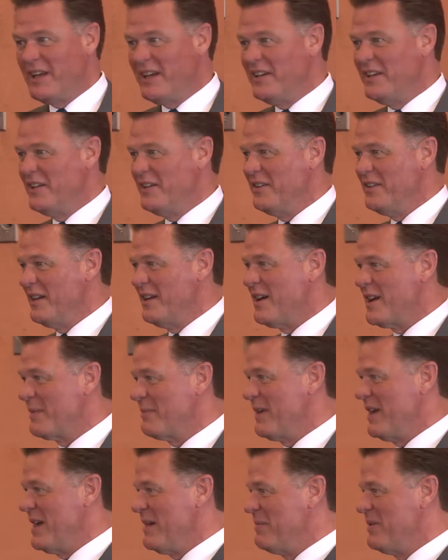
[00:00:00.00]
I know that ought to
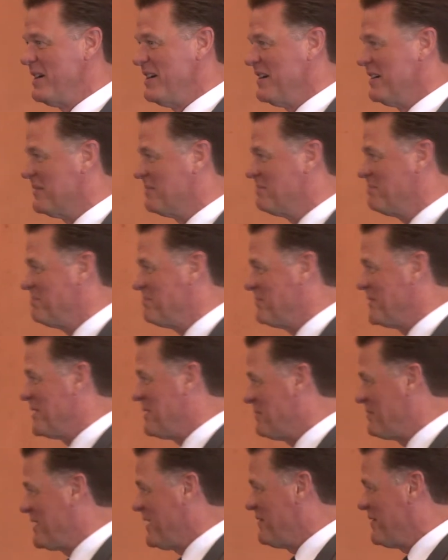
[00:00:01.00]
be up here
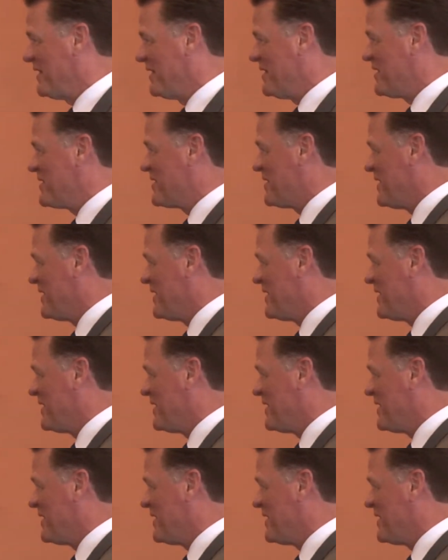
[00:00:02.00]
giving this